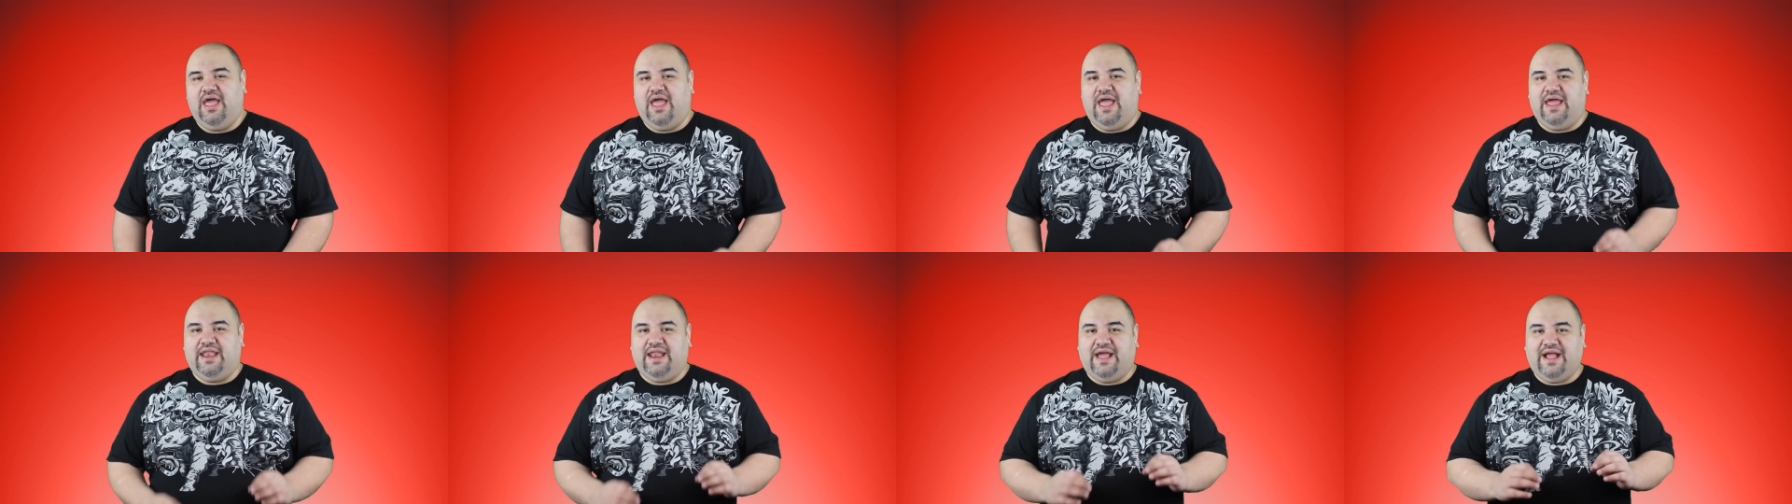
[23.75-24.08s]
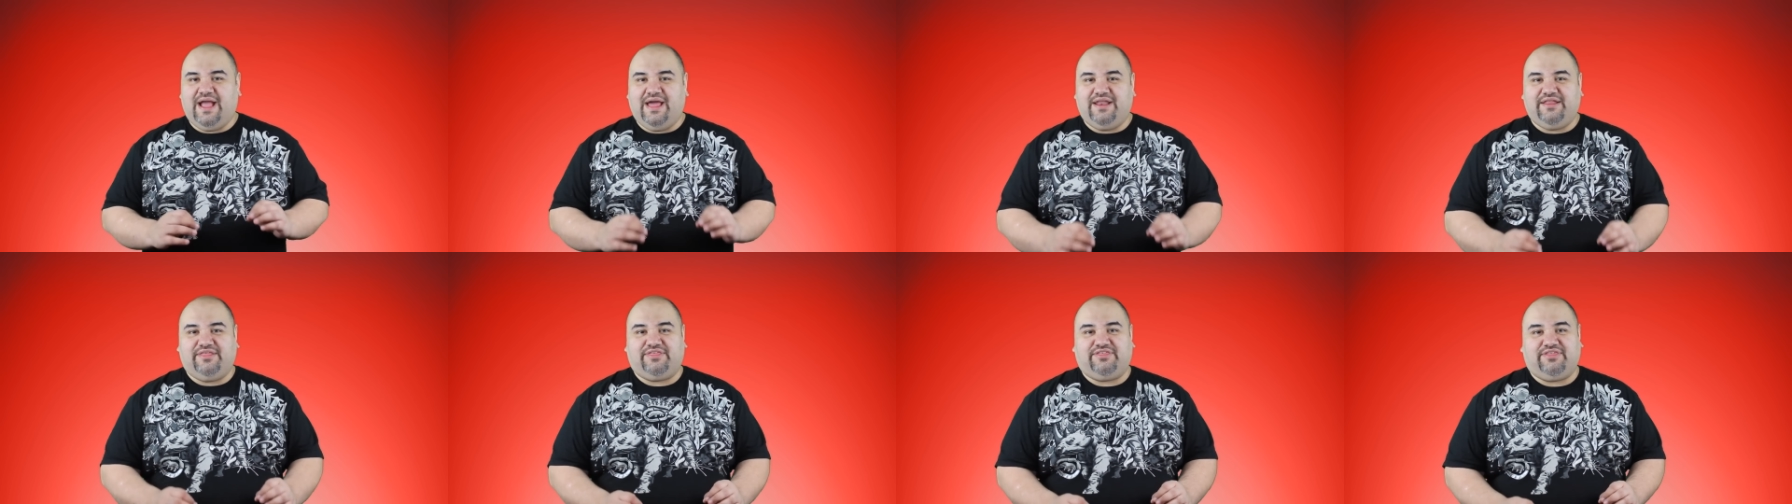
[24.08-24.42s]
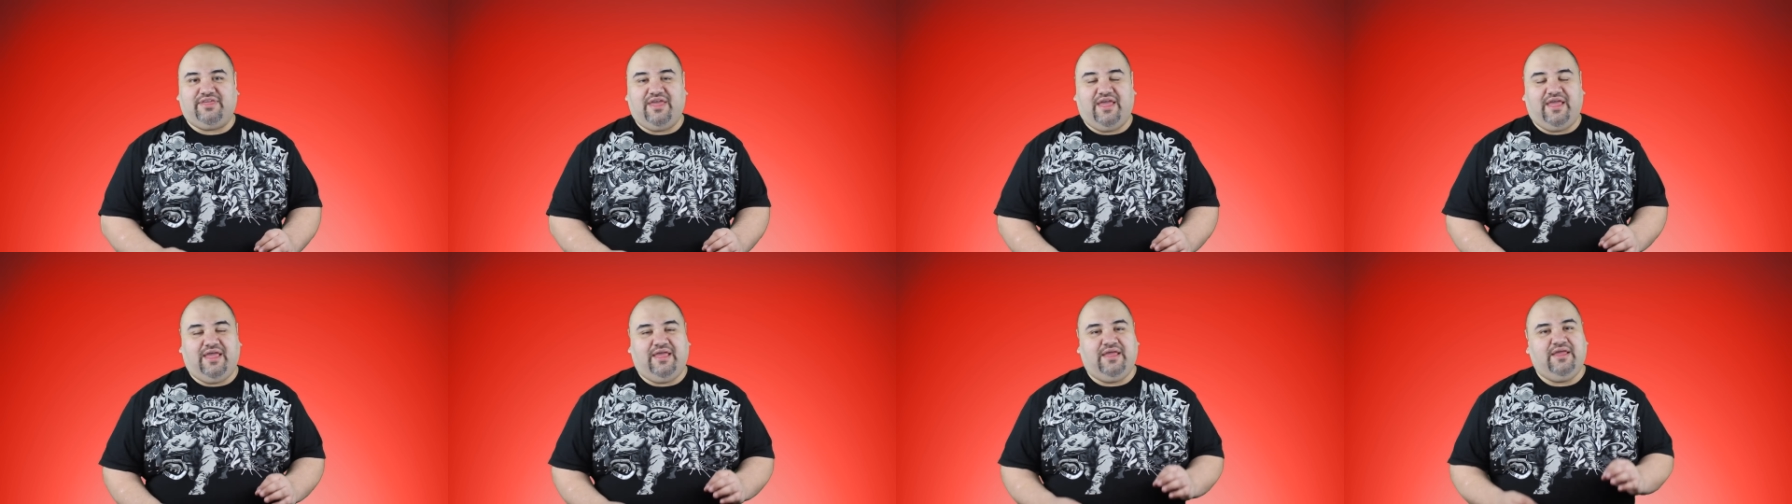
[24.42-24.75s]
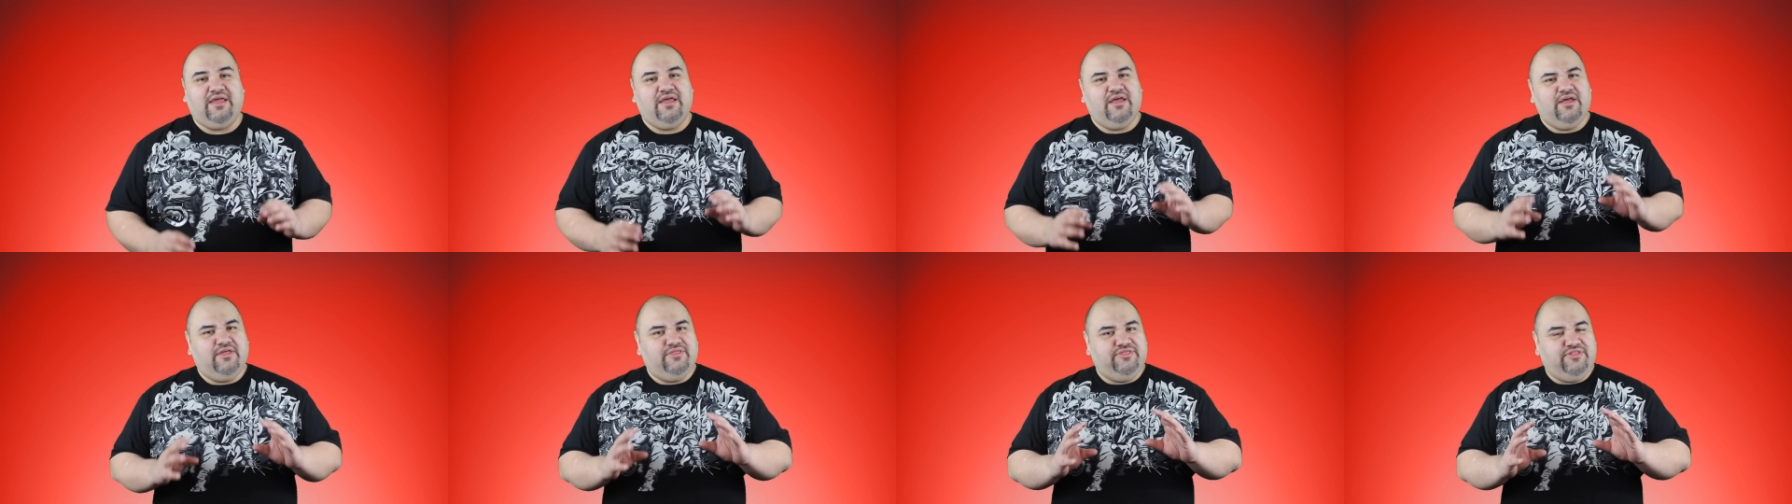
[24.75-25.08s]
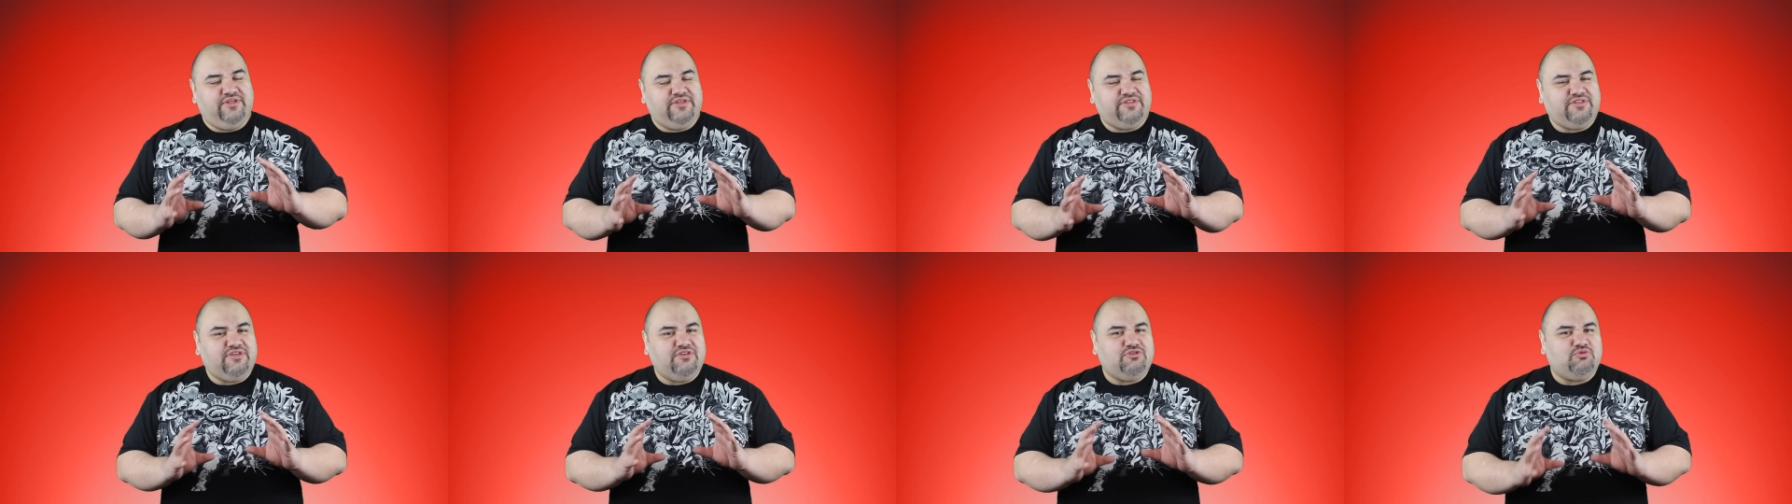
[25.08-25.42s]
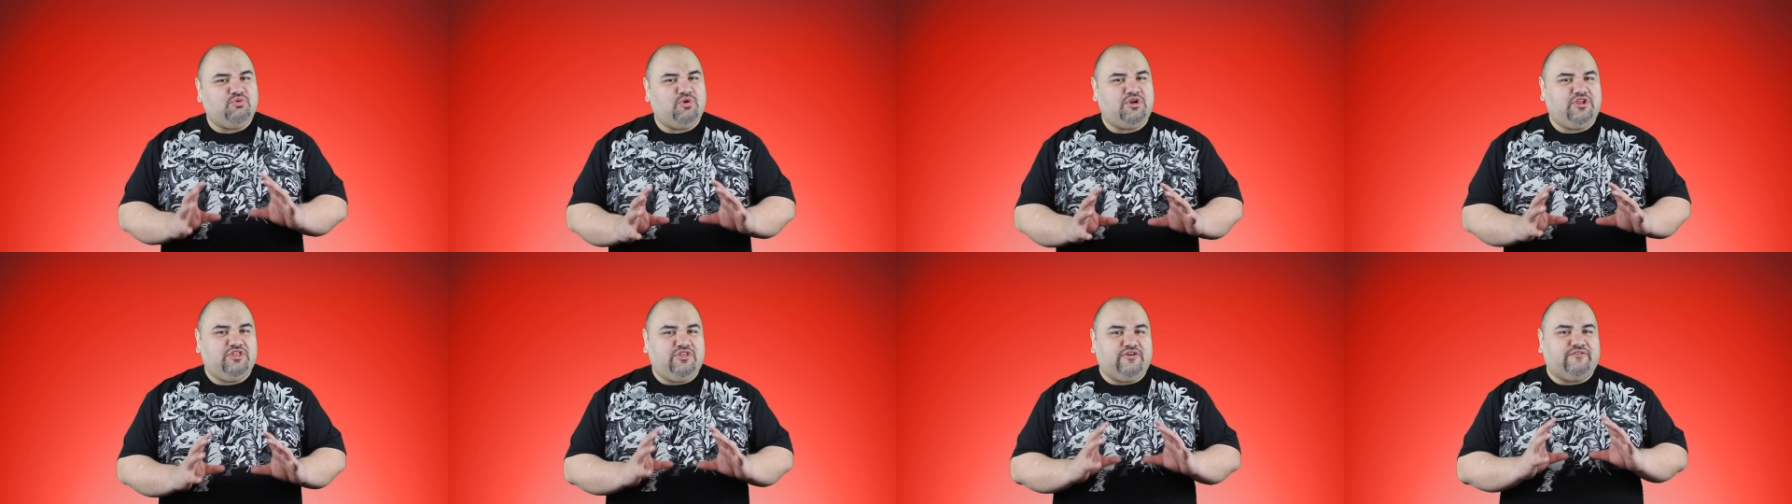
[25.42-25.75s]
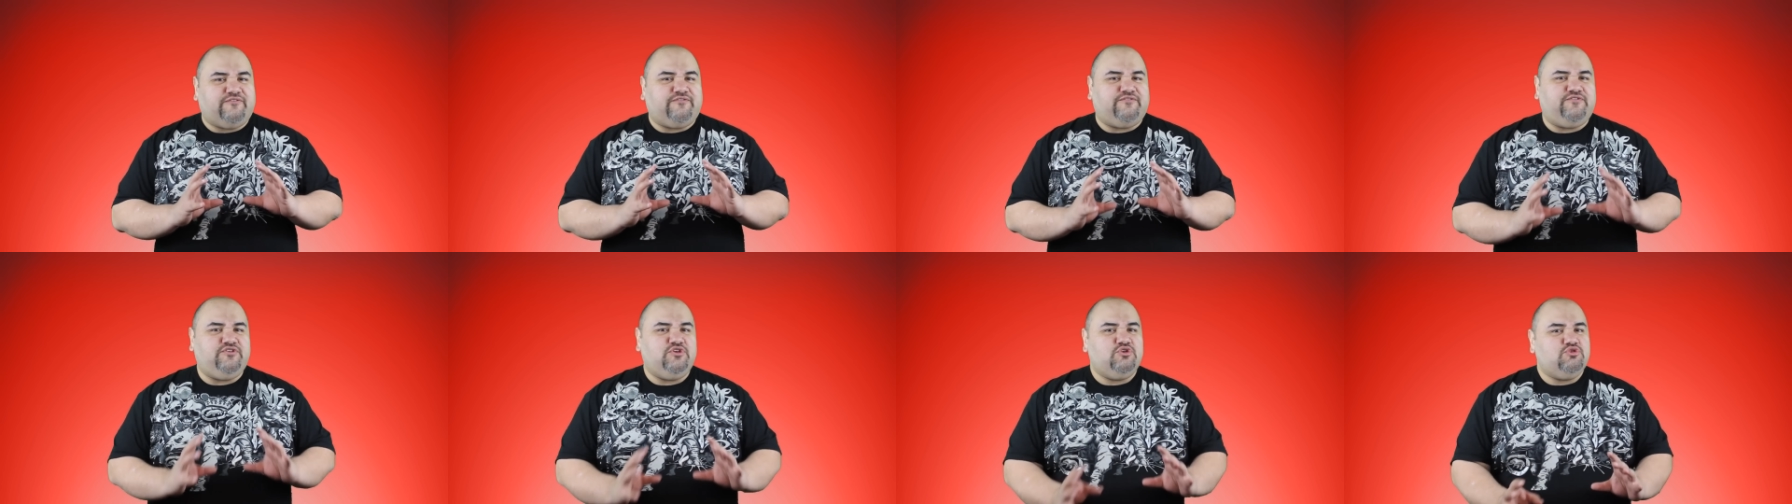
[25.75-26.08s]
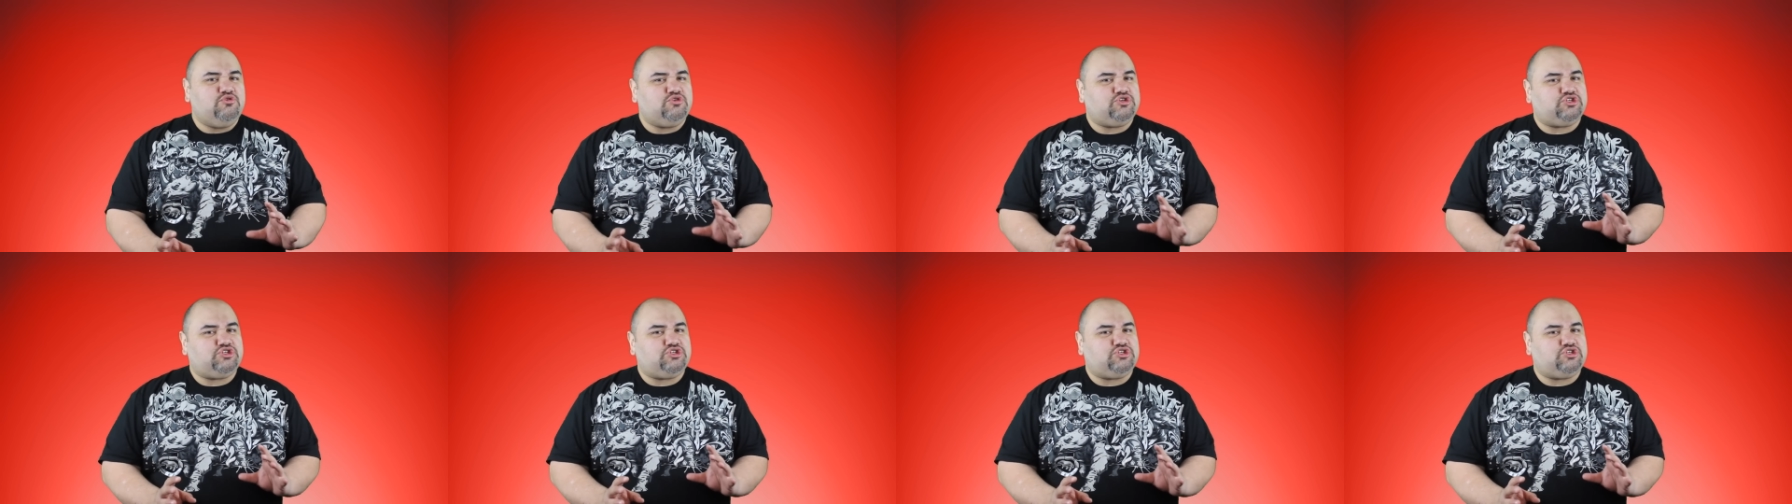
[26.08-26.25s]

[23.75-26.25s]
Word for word: And I gotta say, this is one of the few